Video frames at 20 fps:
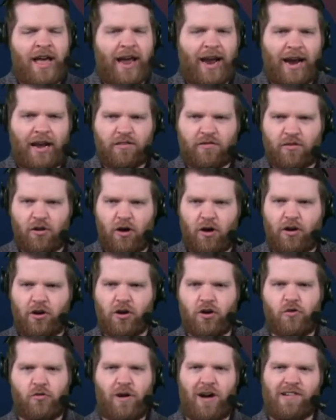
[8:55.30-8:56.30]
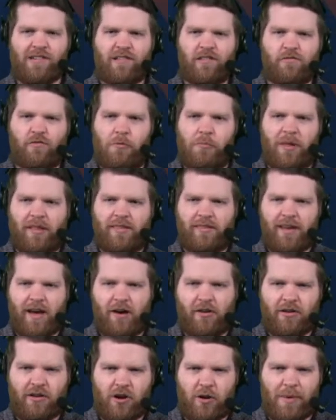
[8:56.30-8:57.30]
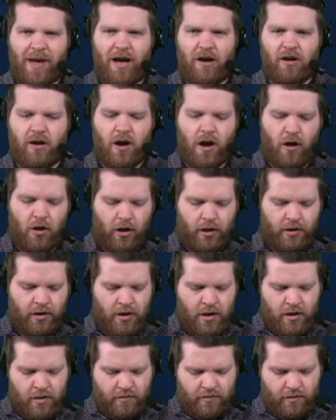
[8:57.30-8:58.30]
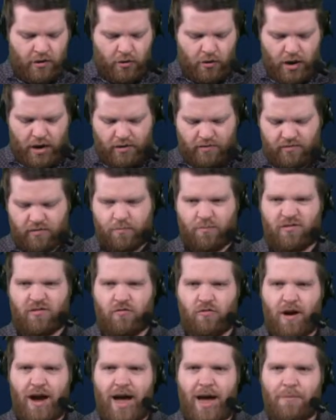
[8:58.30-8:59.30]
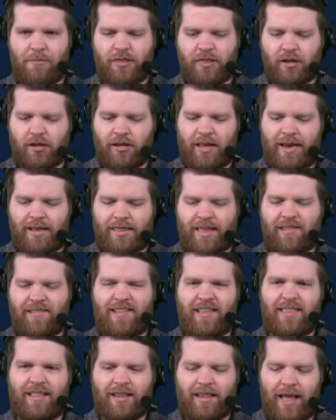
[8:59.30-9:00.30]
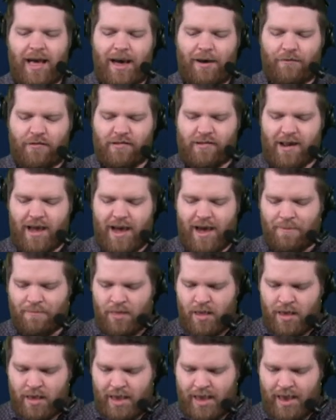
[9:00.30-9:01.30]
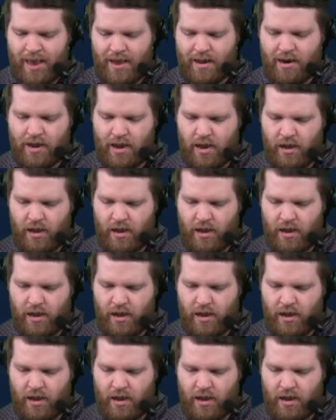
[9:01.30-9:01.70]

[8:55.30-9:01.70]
Answer all your questions. We've been telling you about call-in. So subscribe with the link that's in the live chat and